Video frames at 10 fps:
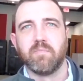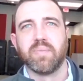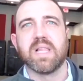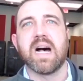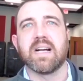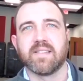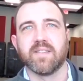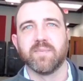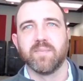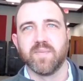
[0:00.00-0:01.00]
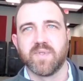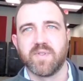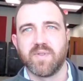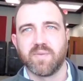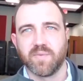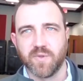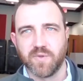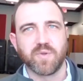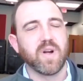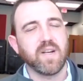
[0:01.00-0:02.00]
blossoms through
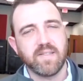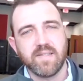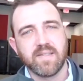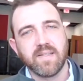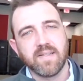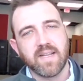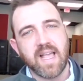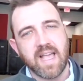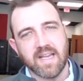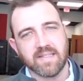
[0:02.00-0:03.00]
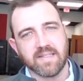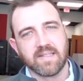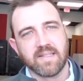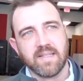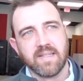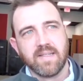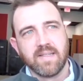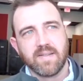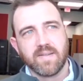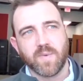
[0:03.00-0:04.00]
trust. And
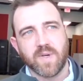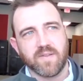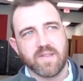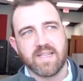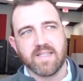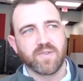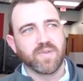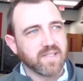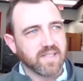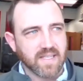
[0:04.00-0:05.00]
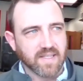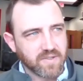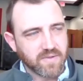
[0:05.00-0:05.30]
whether that is trusting the